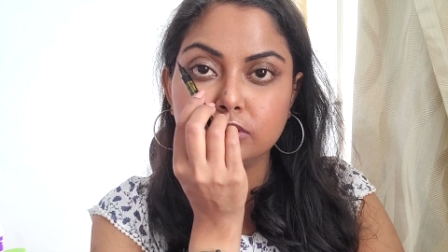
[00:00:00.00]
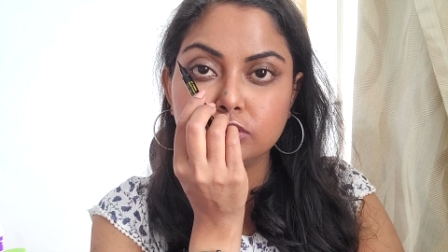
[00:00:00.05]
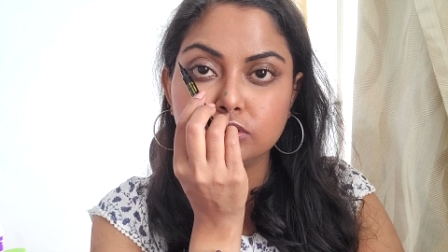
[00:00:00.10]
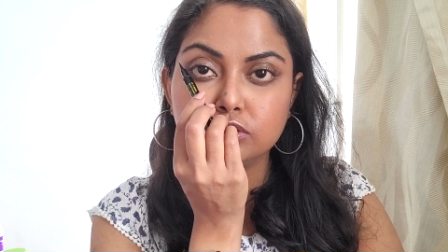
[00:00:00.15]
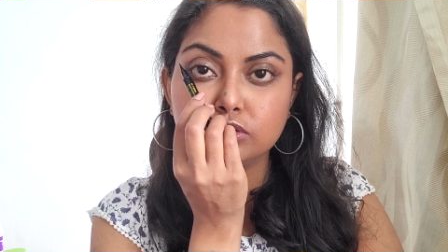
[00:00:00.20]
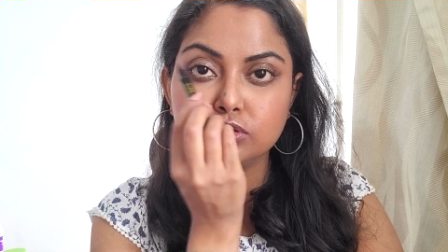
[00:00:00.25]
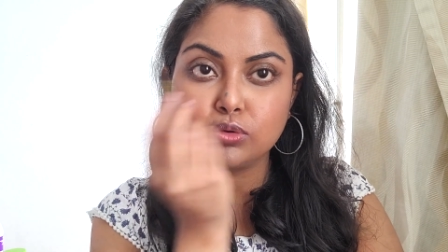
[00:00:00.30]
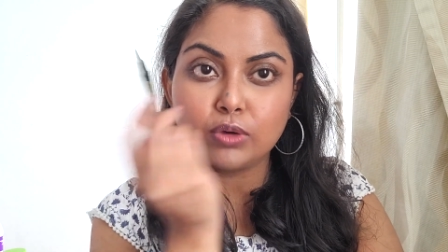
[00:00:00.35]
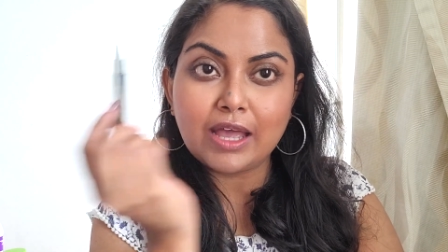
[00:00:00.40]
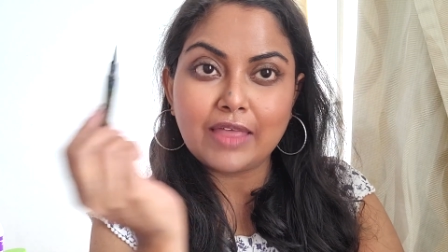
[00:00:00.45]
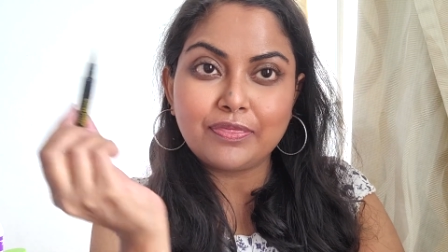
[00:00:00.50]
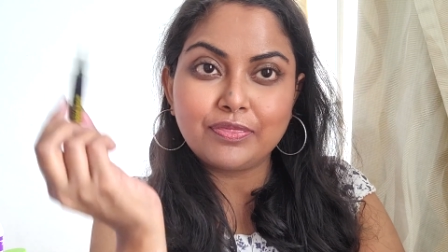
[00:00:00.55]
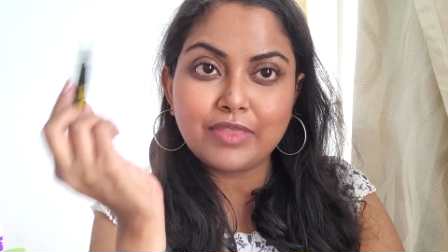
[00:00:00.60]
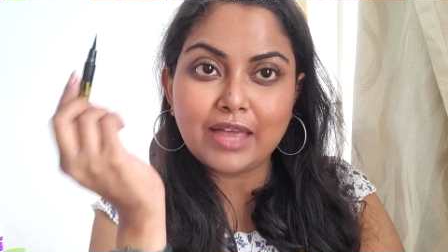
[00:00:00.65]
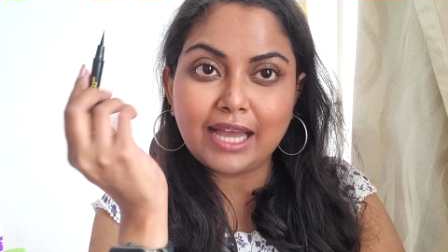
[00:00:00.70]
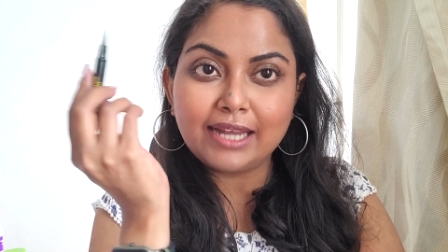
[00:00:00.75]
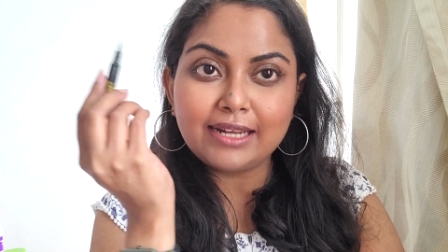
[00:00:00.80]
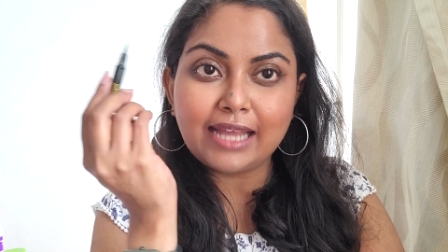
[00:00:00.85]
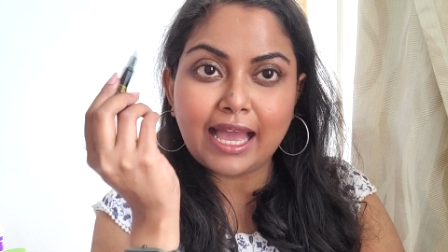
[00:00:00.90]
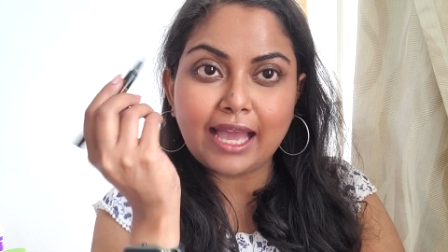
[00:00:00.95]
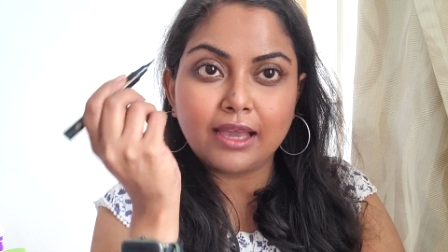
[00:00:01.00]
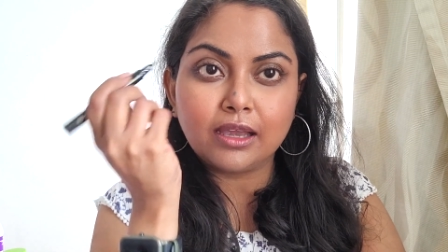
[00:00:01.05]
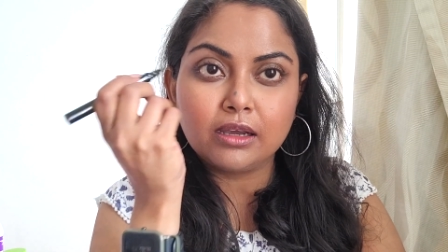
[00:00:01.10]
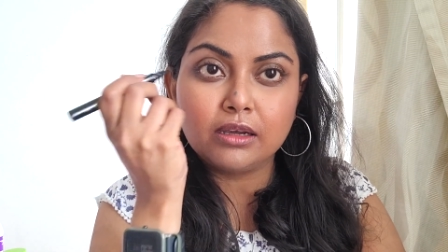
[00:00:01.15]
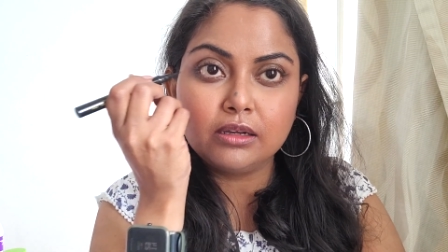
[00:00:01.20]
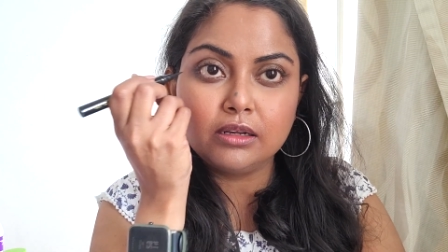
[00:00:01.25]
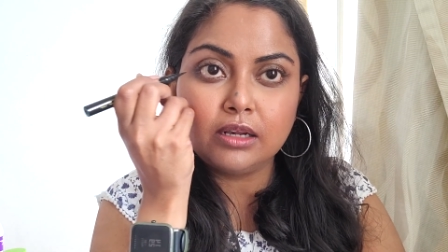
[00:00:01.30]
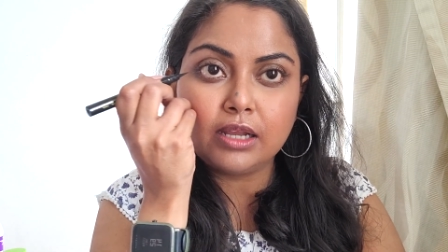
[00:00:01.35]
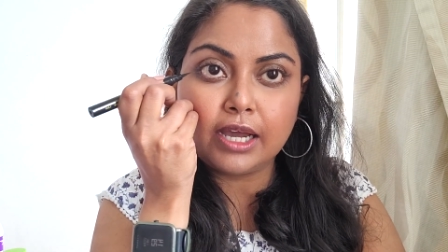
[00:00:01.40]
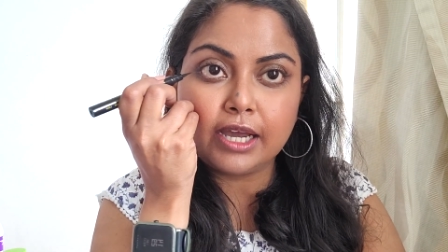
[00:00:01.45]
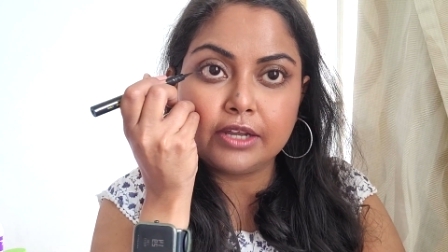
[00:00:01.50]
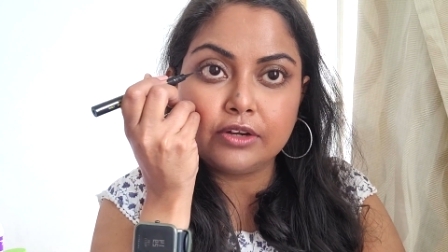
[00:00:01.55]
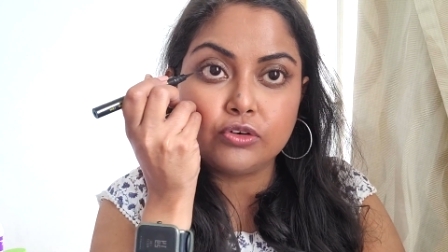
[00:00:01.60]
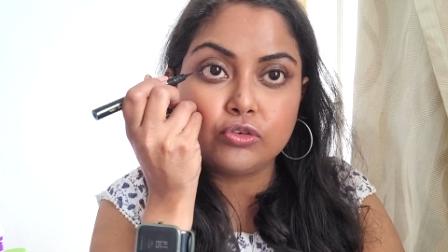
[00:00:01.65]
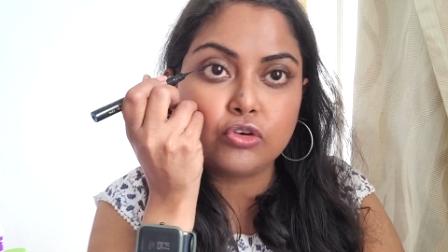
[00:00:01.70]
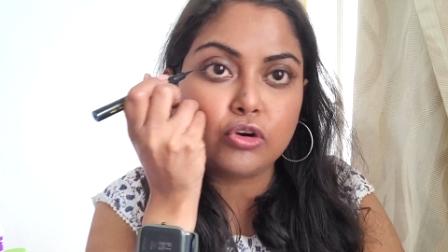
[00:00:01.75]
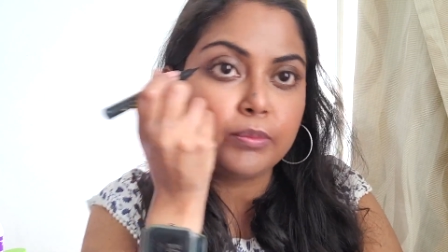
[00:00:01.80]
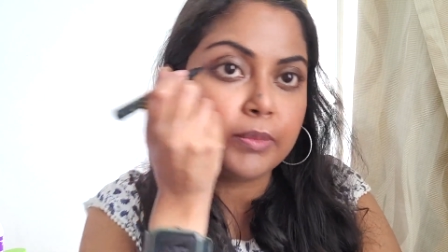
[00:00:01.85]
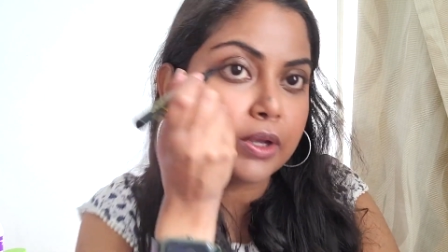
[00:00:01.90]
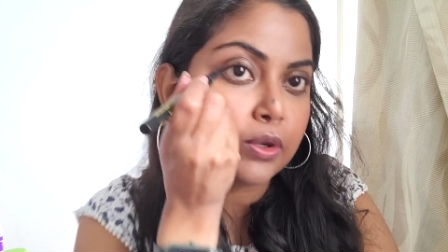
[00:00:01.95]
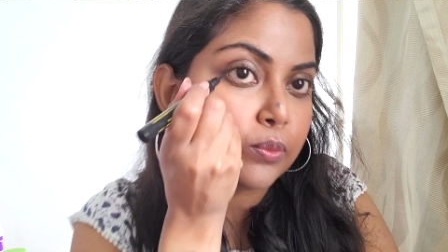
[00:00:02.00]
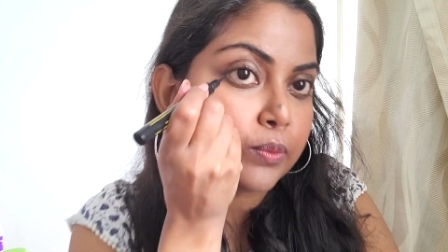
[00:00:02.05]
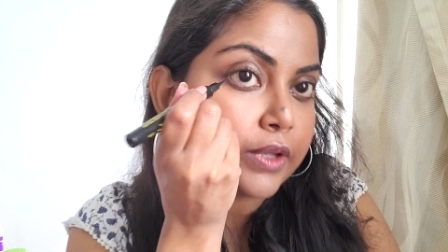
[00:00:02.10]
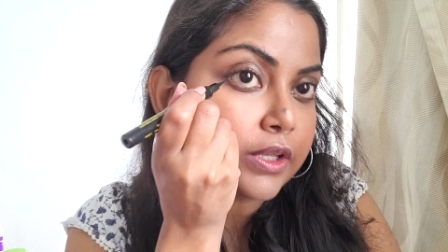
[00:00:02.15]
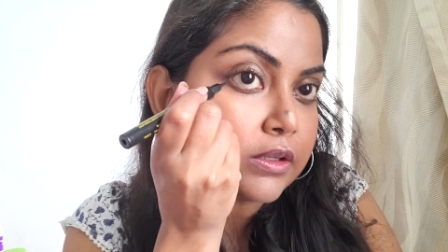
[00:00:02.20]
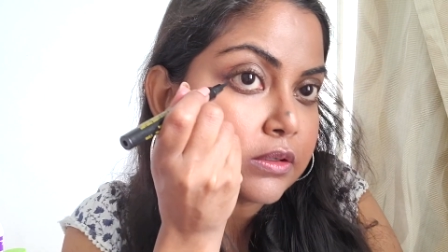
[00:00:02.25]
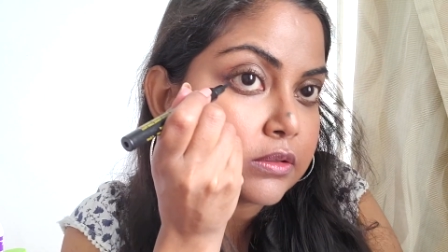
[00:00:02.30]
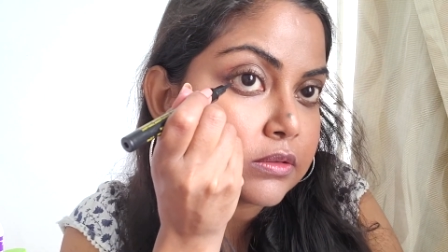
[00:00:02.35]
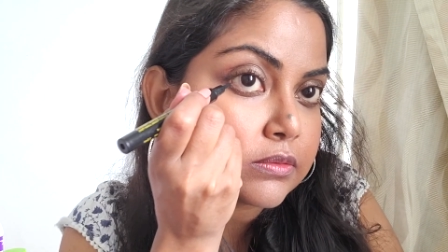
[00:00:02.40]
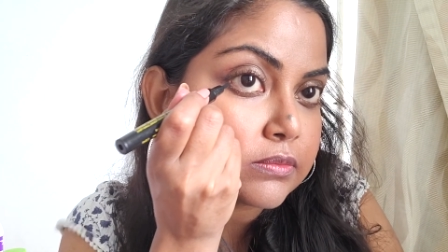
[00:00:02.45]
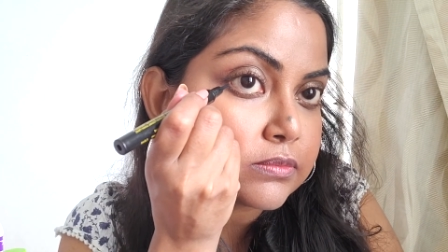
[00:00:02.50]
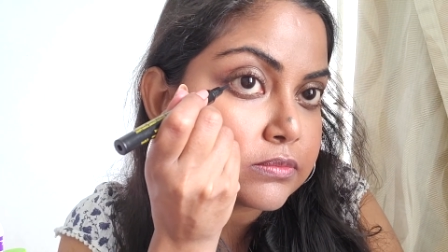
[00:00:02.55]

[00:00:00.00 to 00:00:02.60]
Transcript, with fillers: So at that angle, I draw my wing.